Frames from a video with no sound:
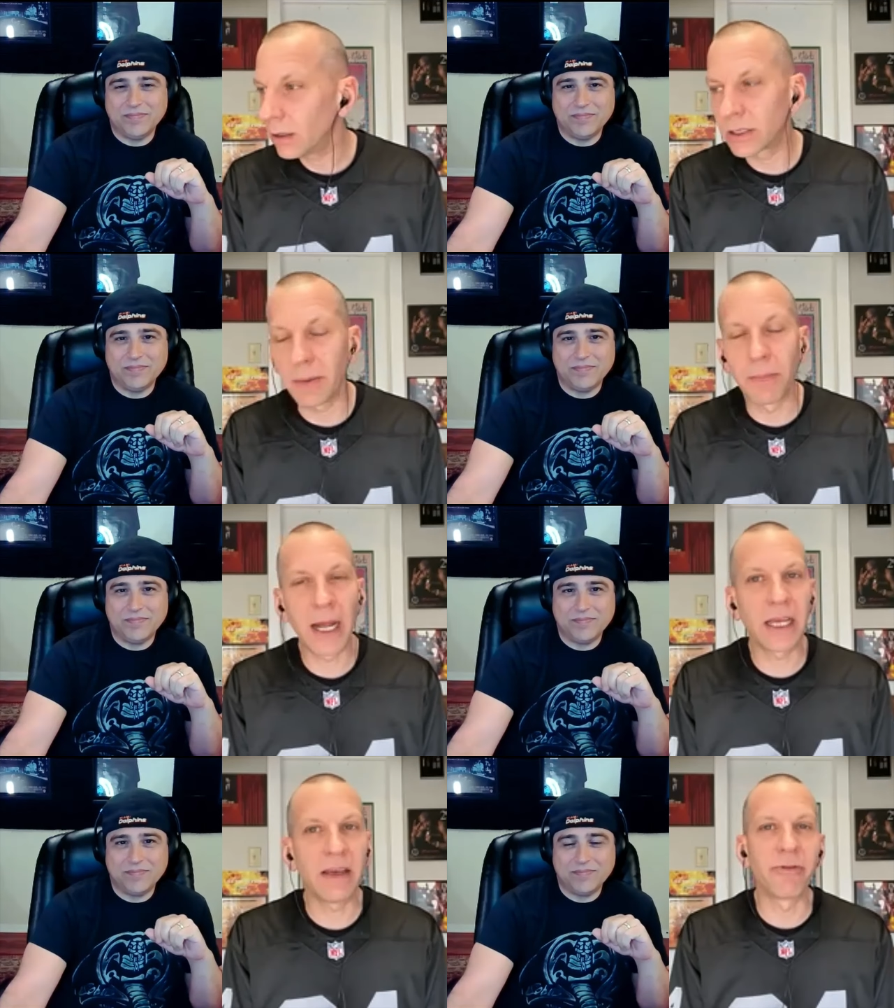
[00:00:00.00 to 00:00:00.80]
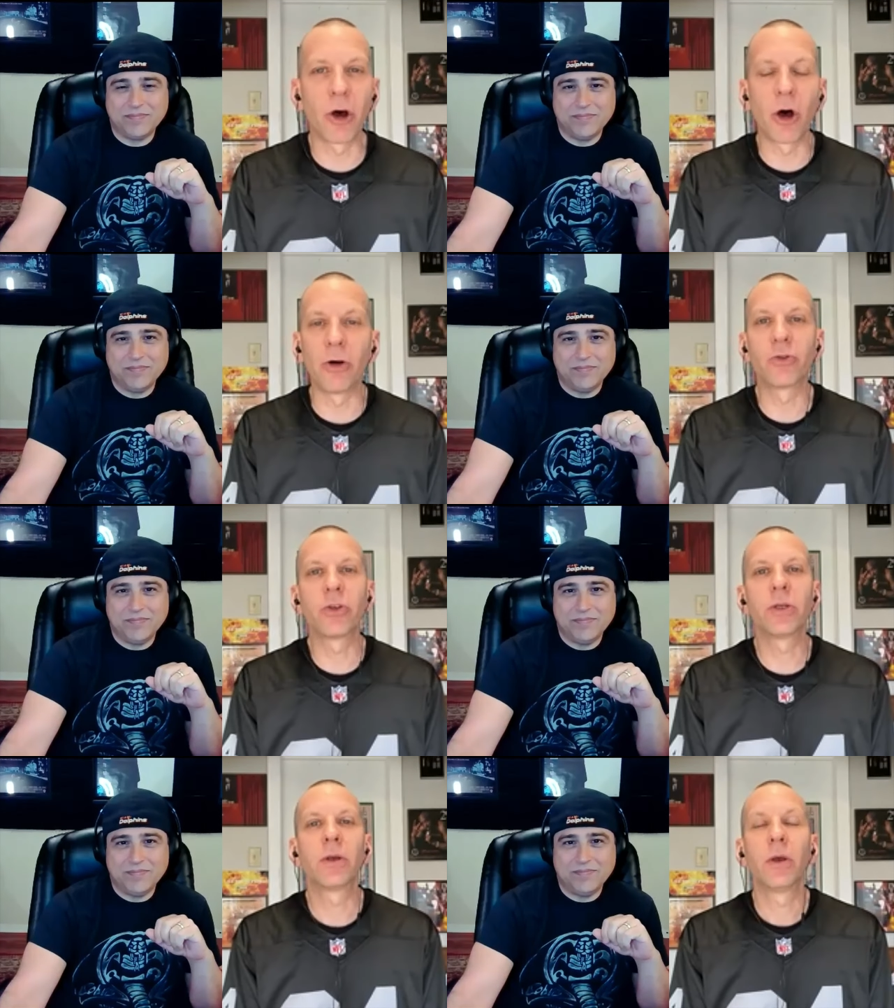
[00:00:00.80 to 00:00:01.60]
Speaker 1: somebody involved,
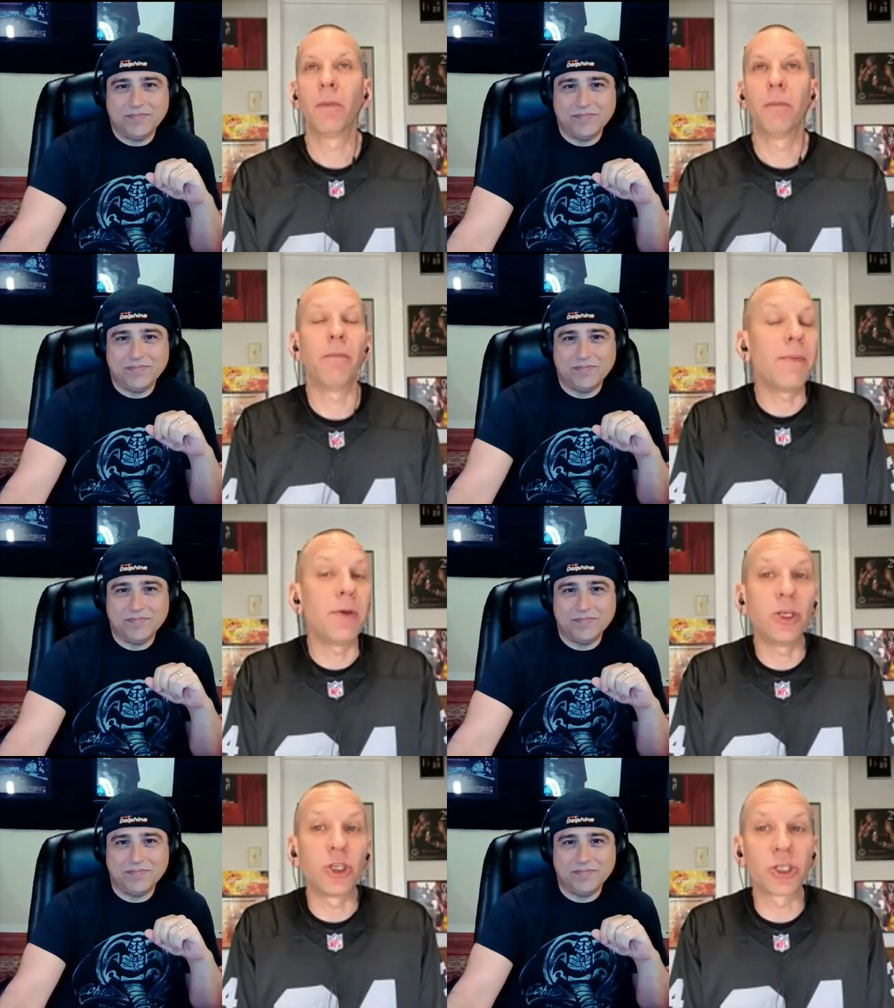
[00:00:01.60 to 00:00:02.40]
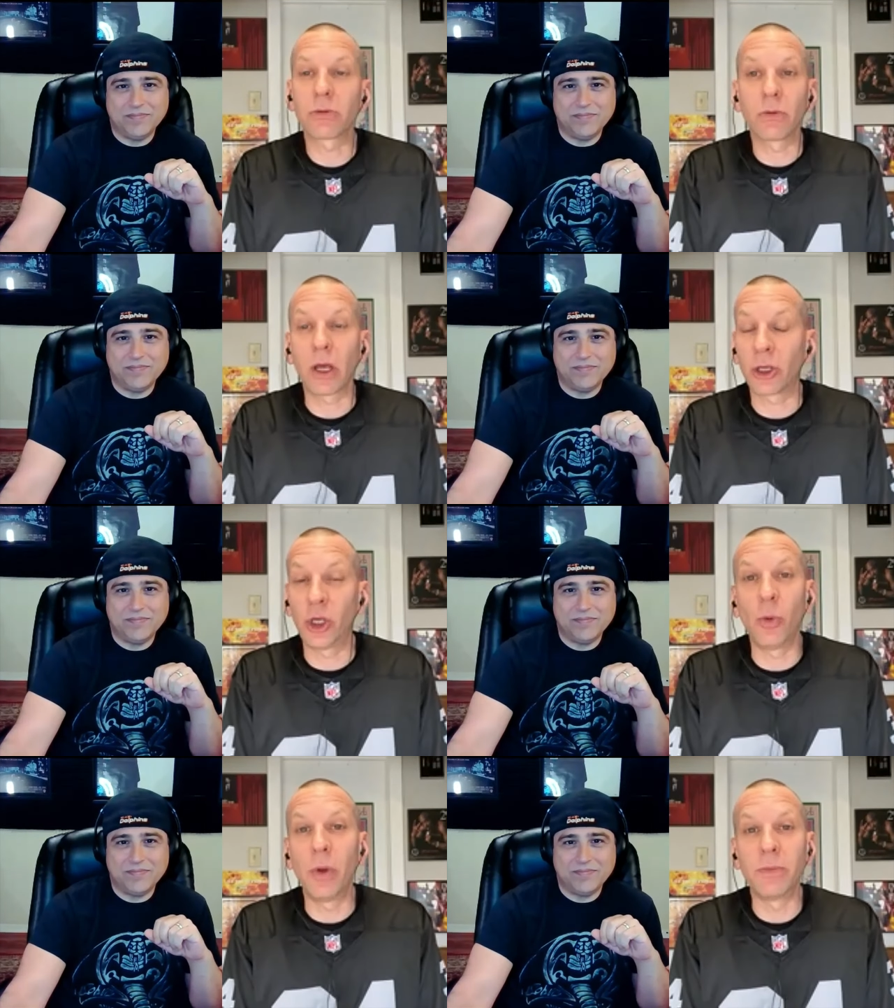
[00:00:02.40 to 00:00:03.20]
maybe just
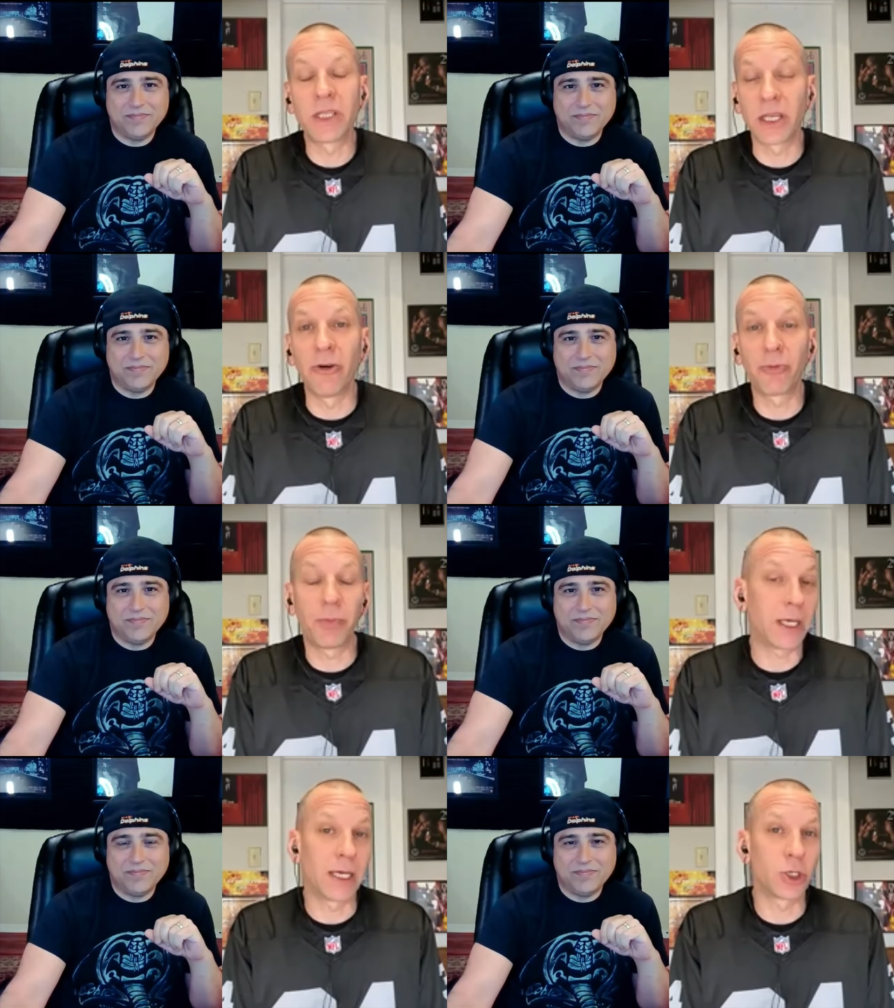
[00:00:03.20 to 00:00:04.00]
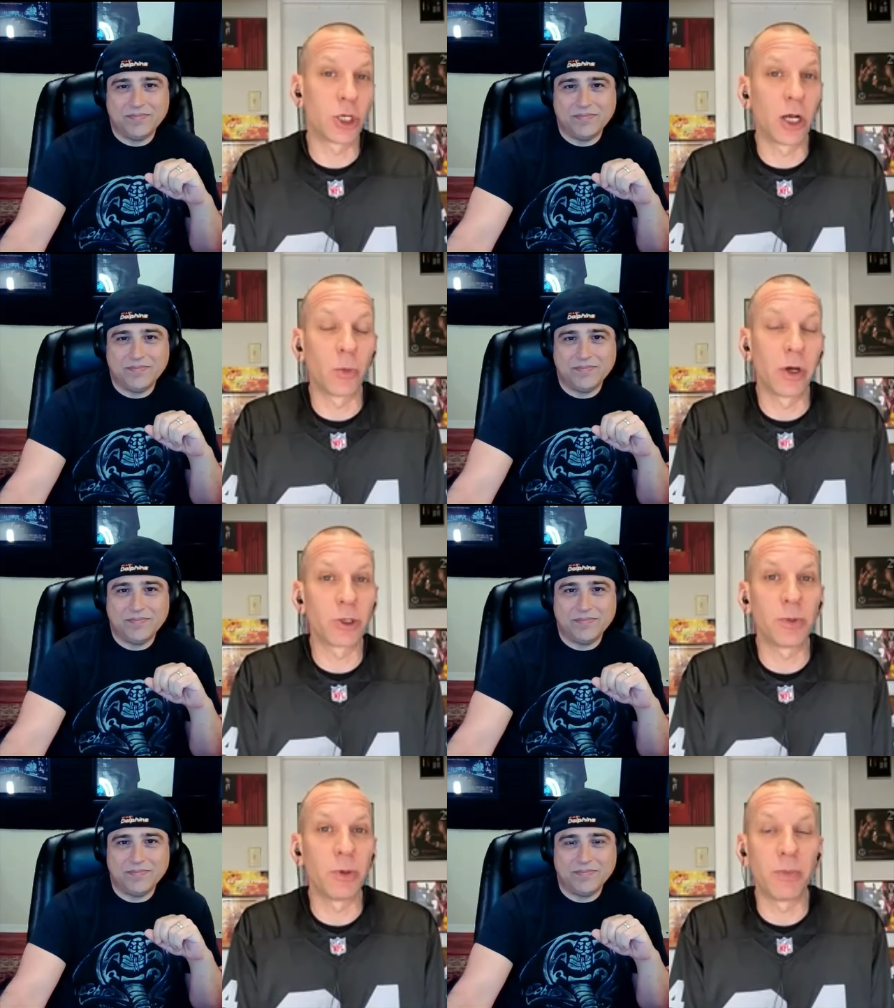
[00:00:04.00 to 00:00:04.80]
Cube himself, because John
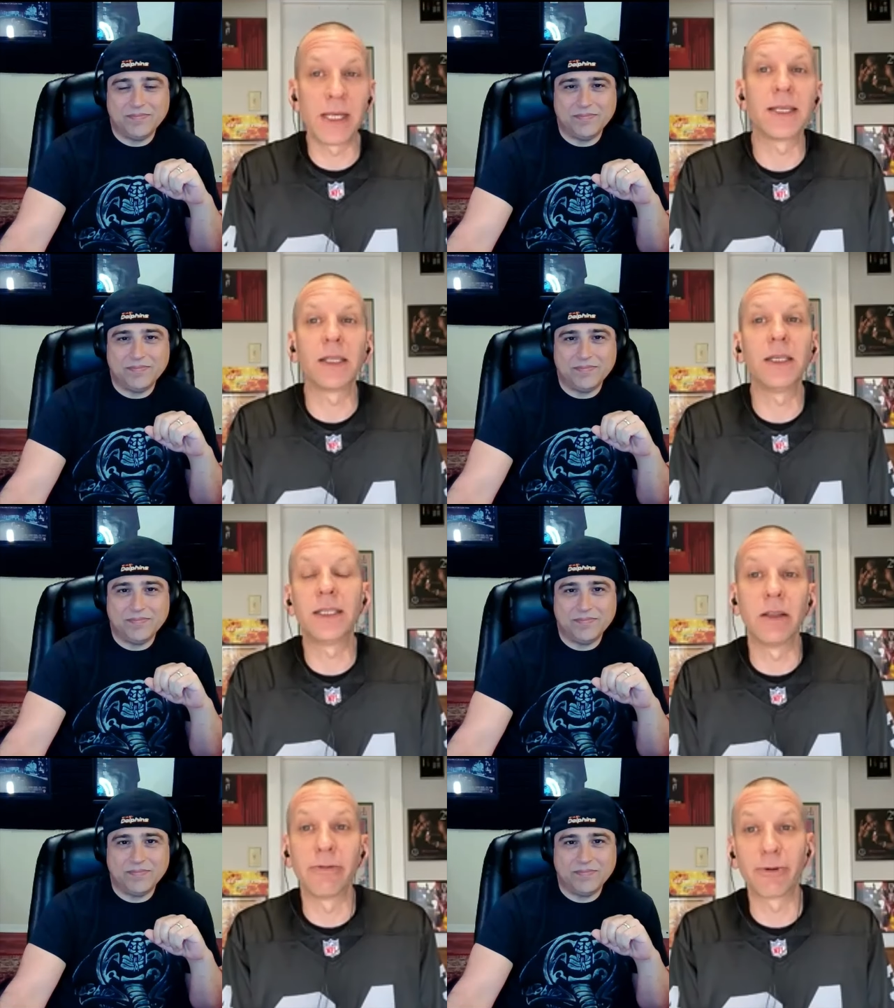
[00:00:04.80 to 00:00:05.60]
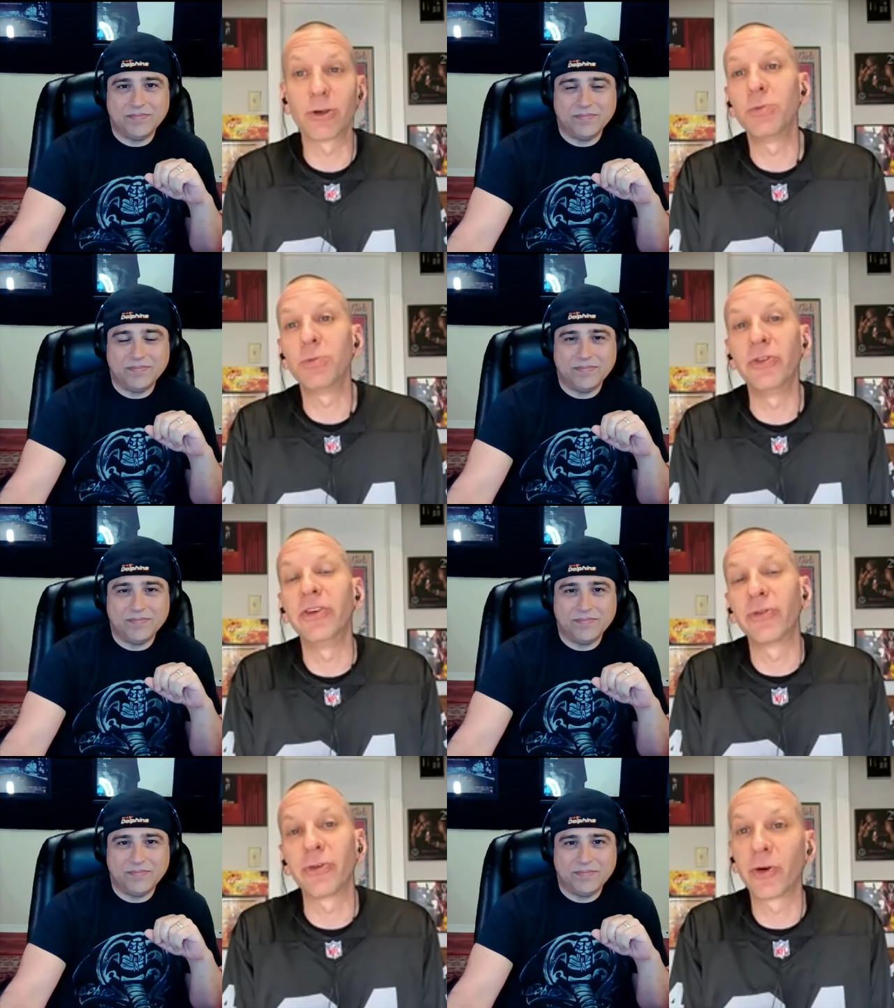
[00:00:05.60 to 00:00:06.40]
Witherspoon basically did the first movie
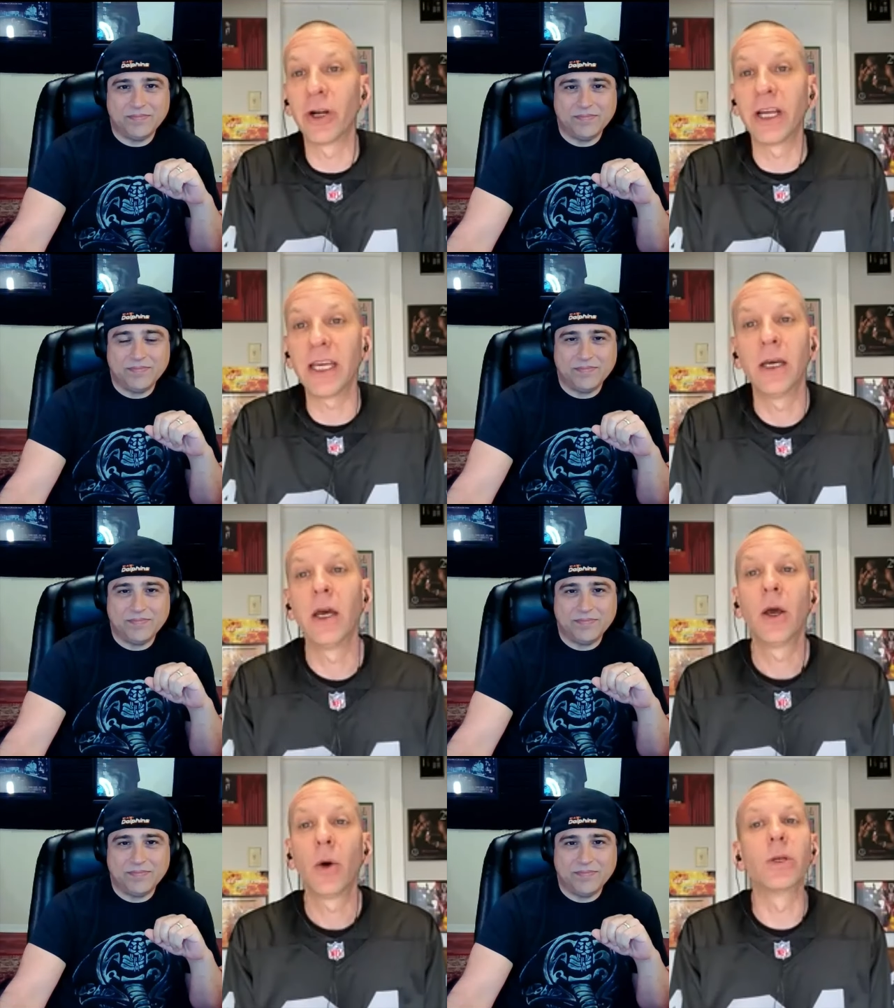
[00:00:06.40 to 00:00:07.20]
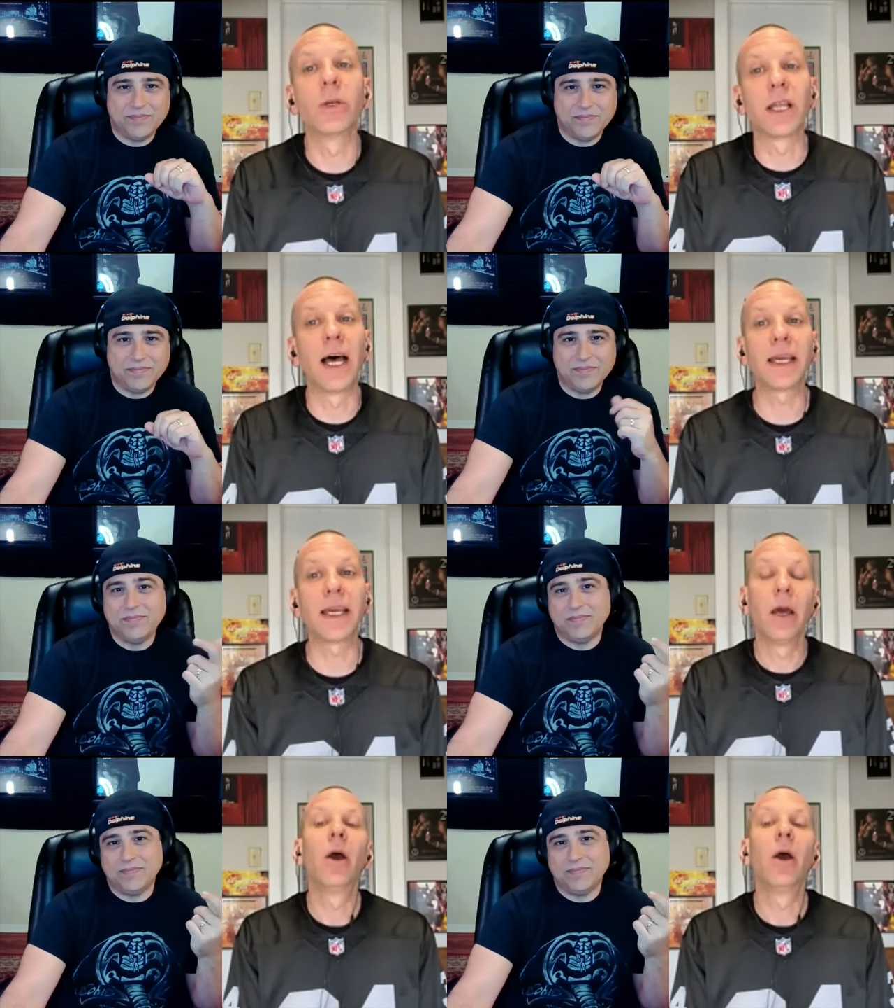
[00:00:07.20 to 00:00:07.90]
for free, was like,